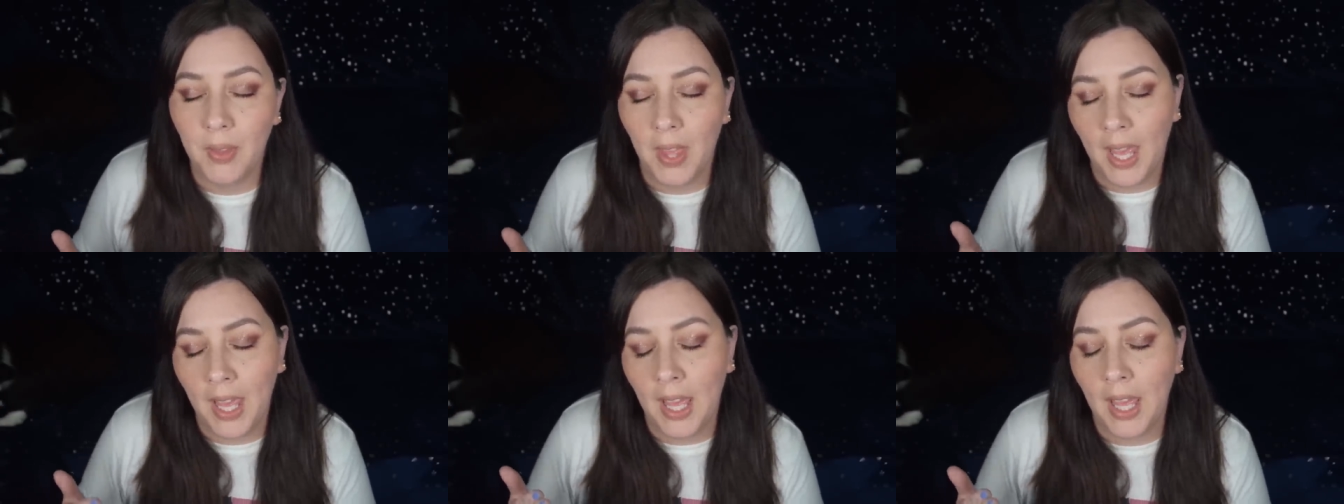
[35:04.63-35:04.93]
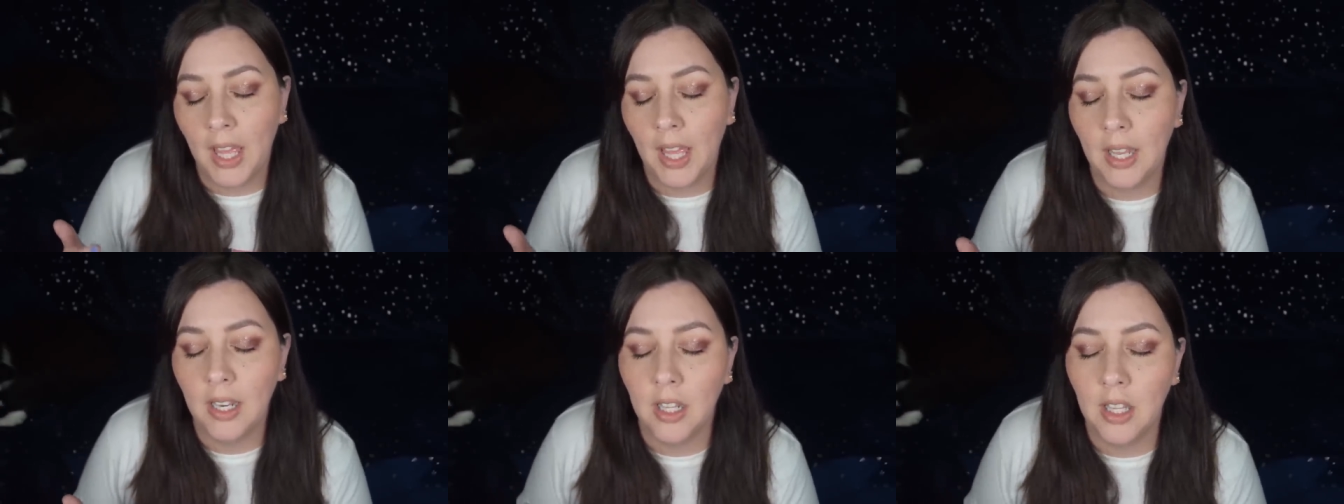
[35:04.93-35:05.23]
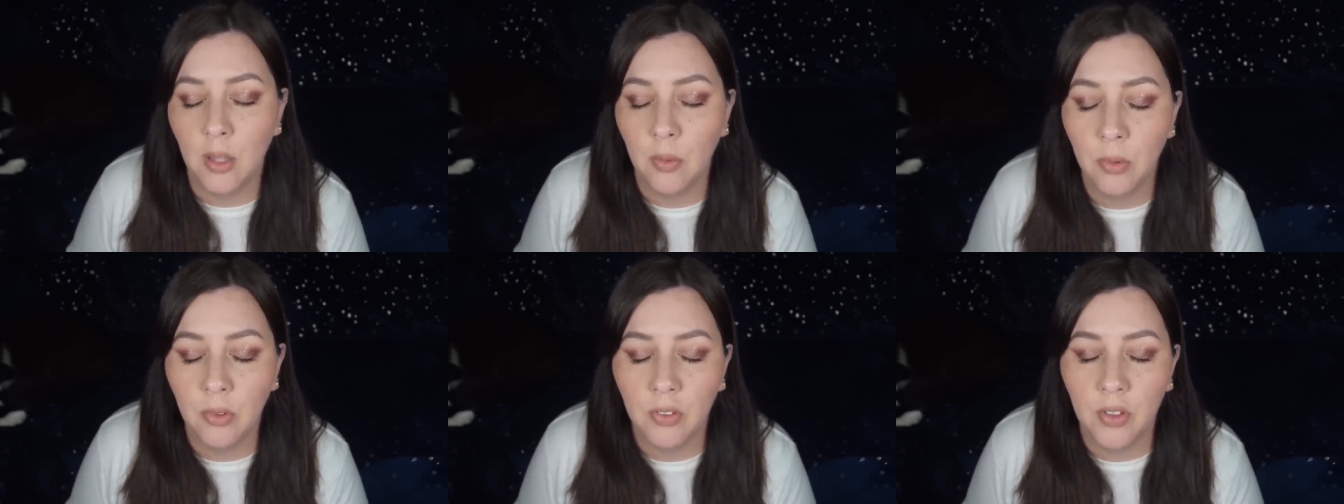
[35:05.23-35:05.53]
and
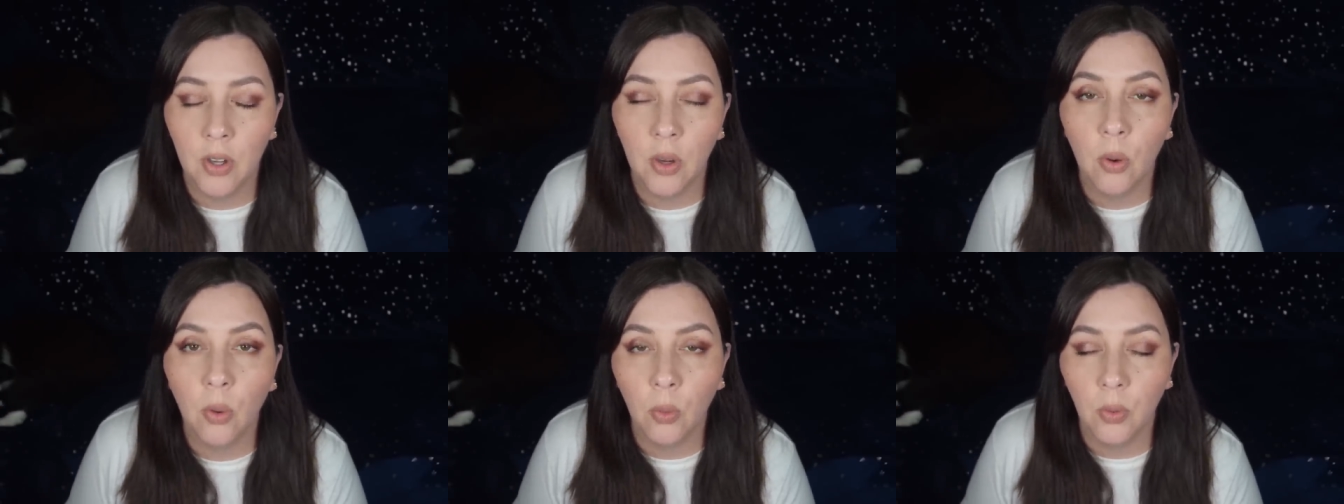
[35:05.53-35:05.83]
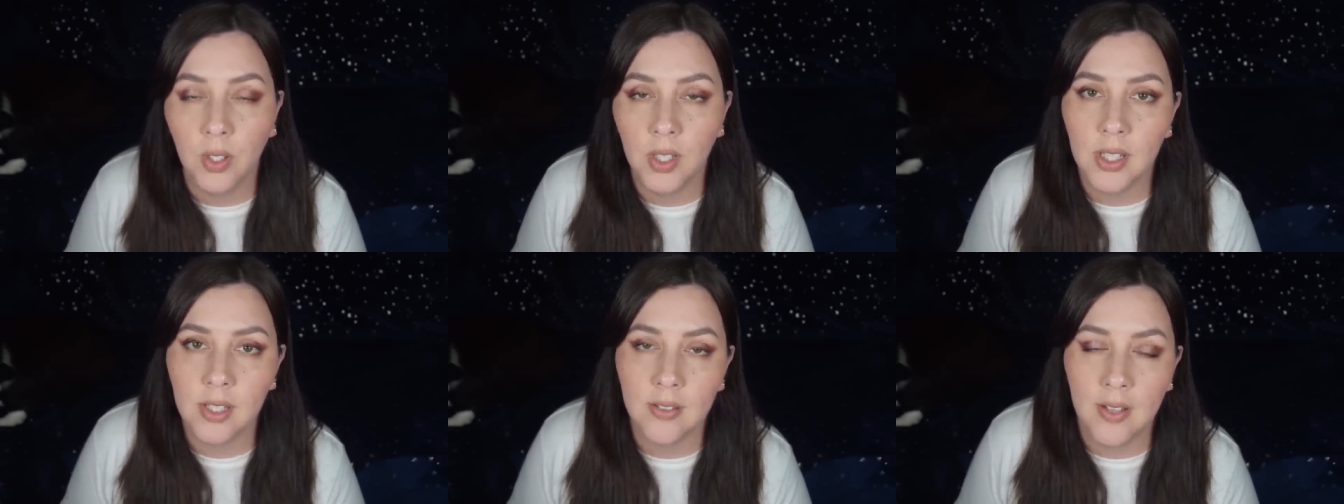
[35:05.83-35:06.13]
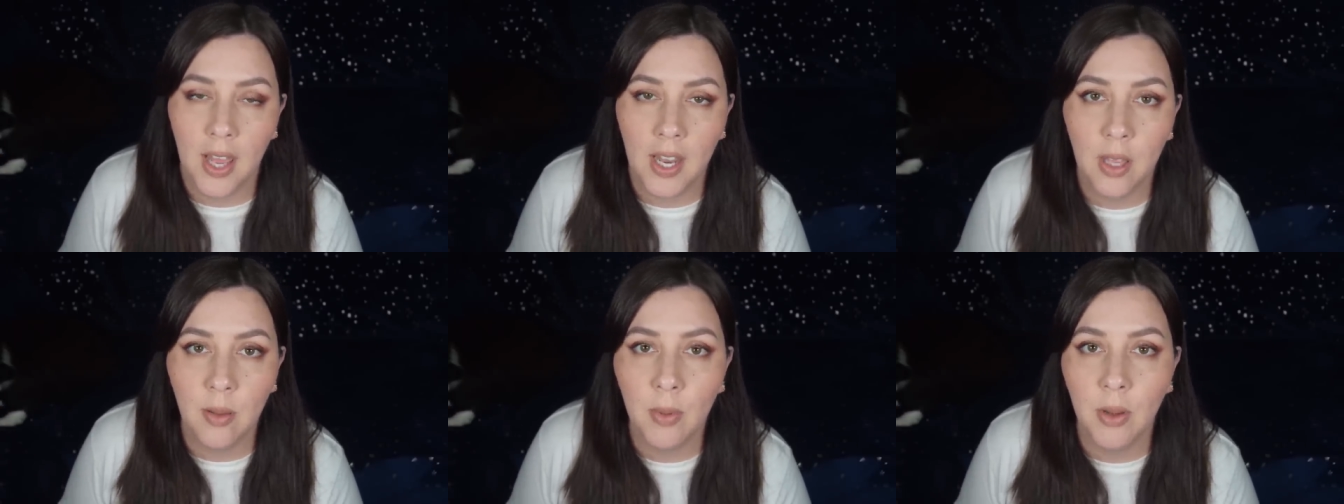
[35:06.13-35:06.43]
he was there holding a
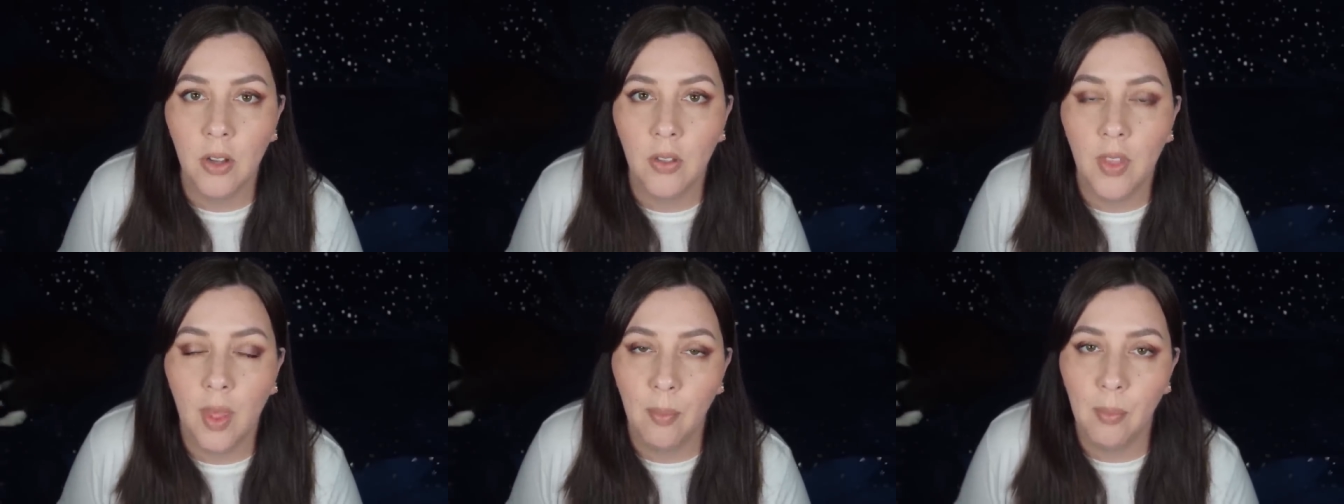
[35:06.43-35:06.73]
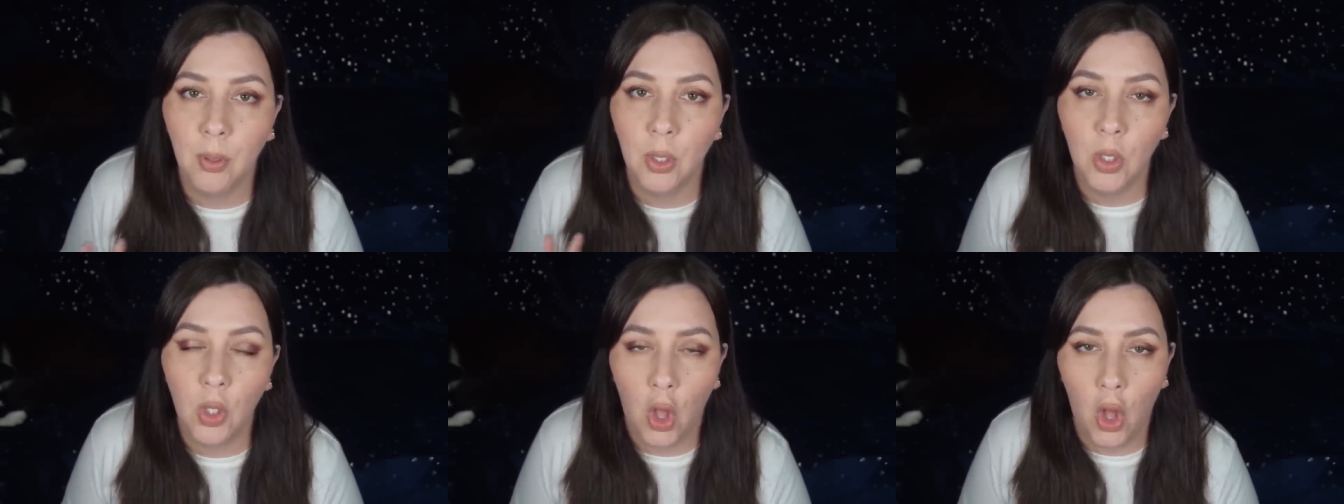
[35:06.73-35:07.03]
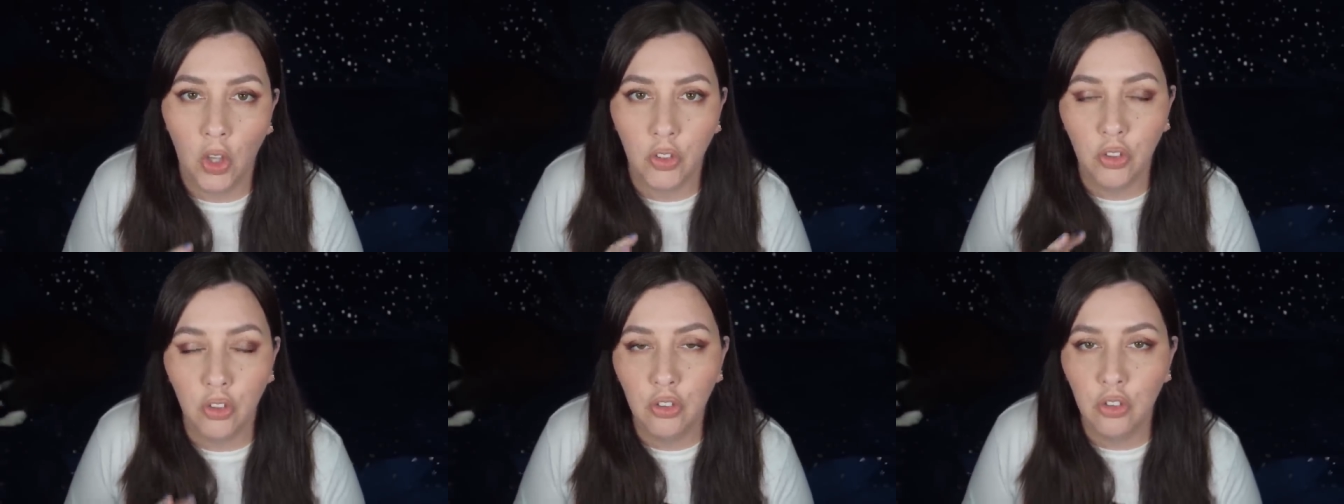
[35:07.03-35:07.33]
teddy bear that
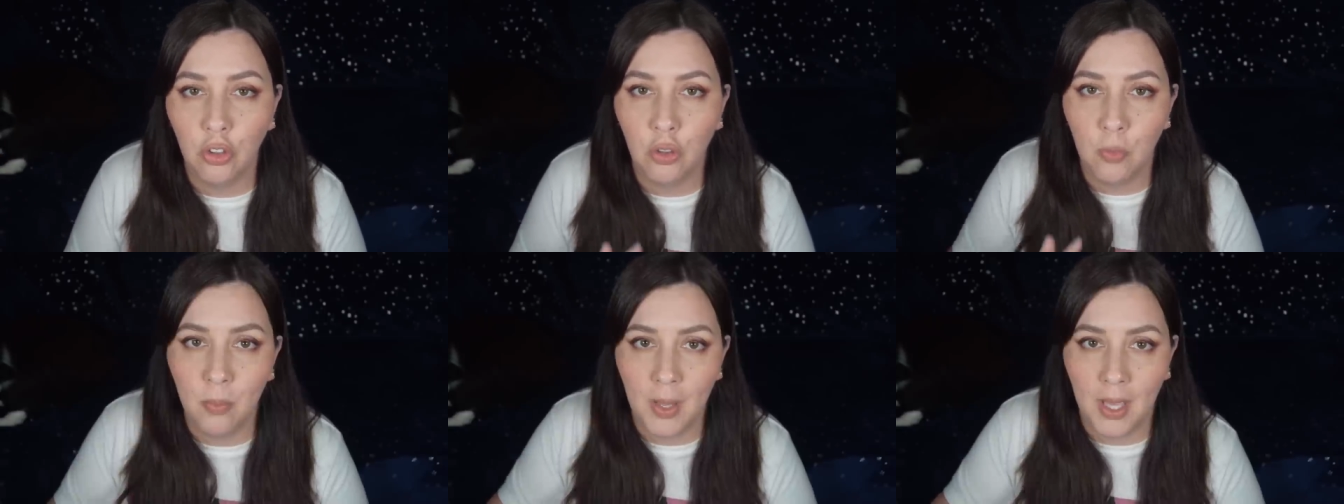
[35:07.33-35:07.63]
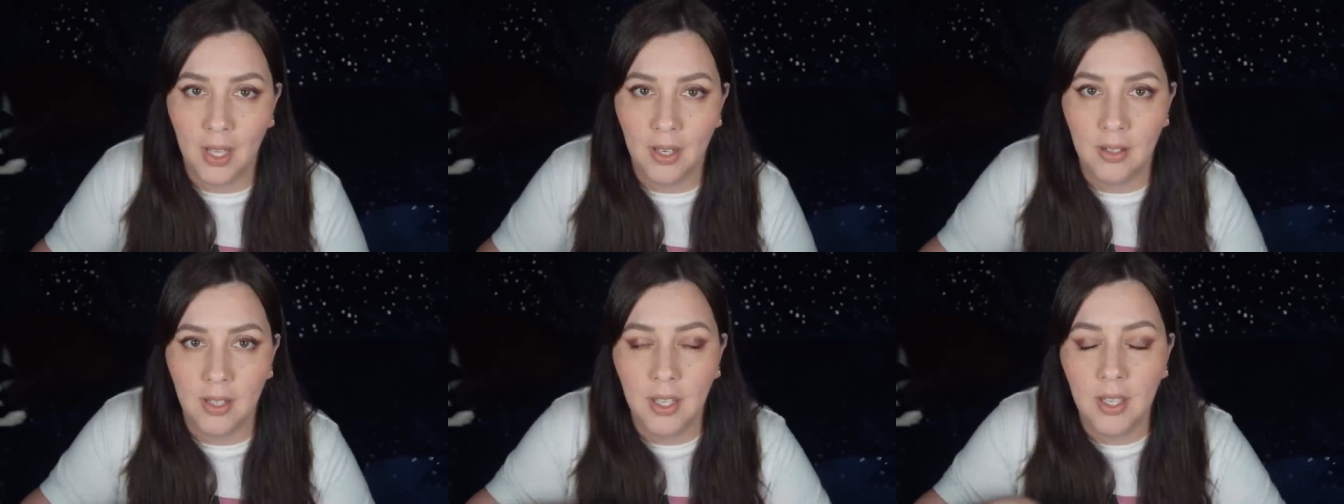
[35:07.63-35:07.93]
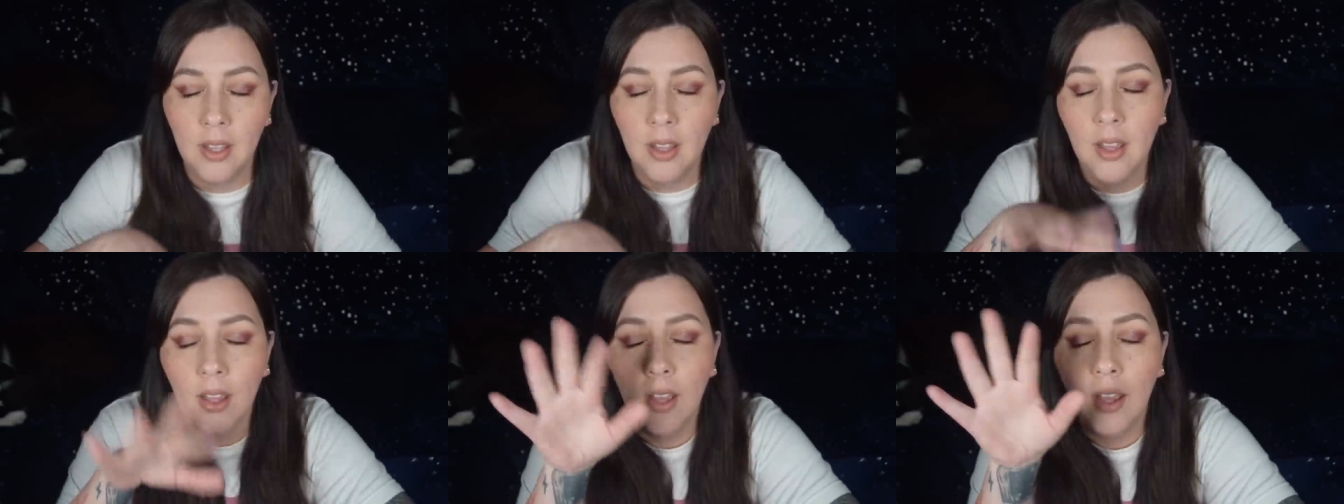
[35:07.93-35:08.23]
belonged to
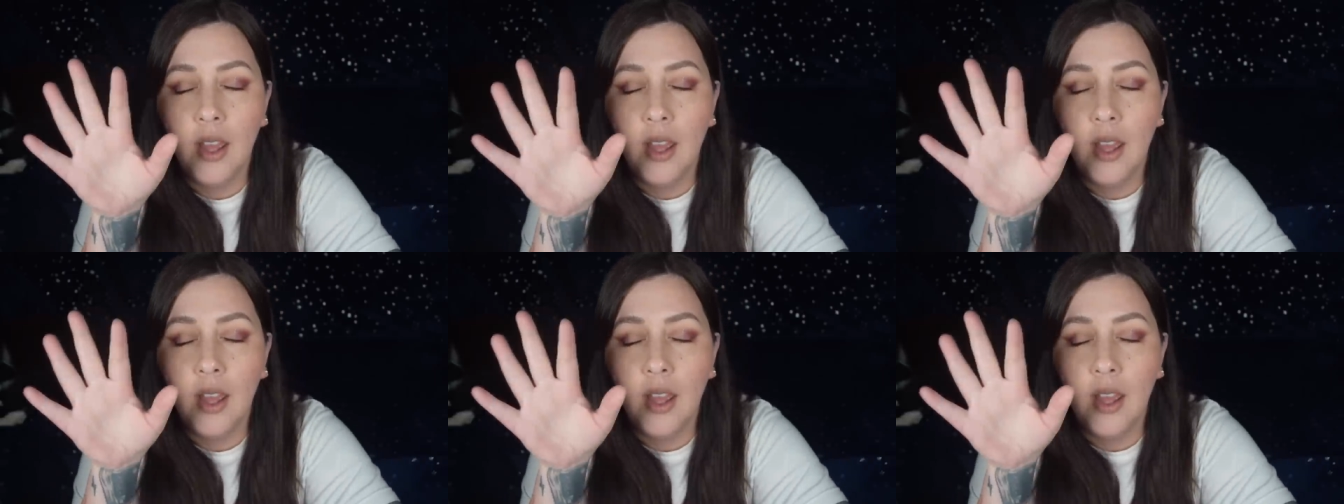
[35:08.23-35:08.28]
Mandy.